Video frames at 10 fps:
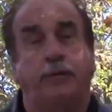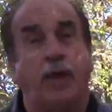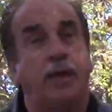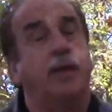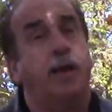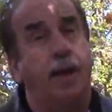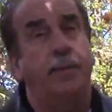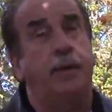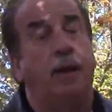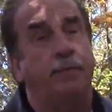second
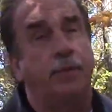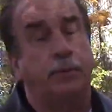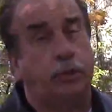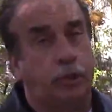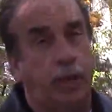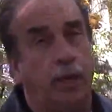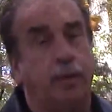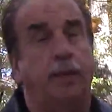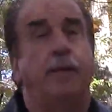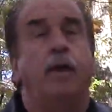coming of the Messiah.
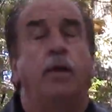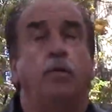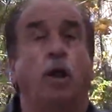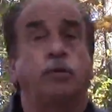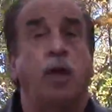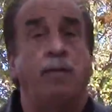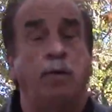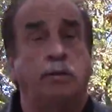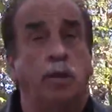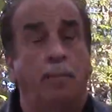You'll also have
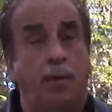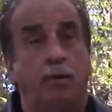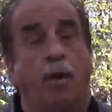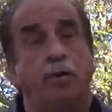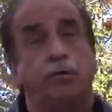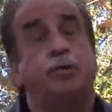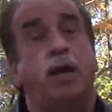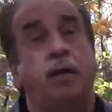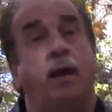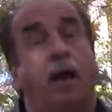a, a better
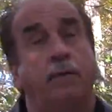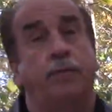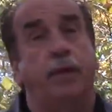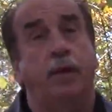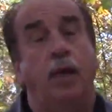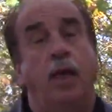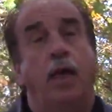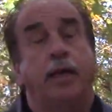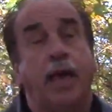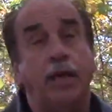understanding of the
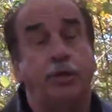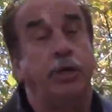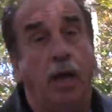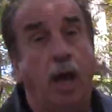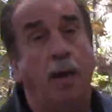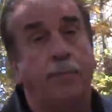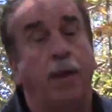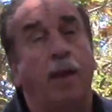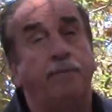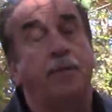catching up
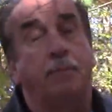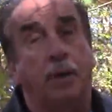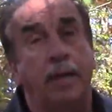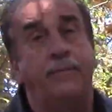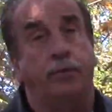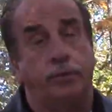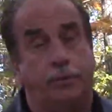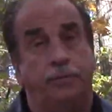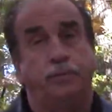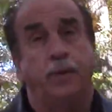of the
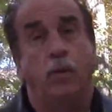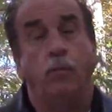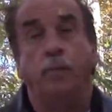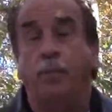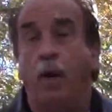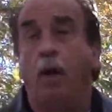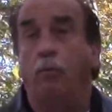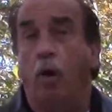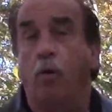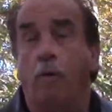believers. When Paul
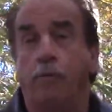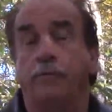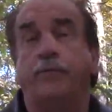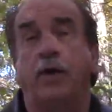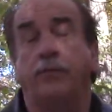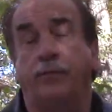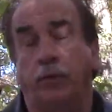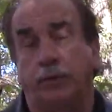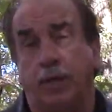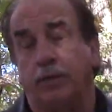wrote over in
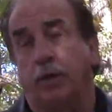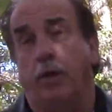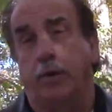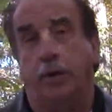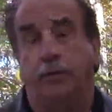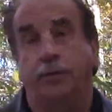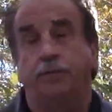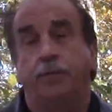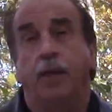First Thessalonians,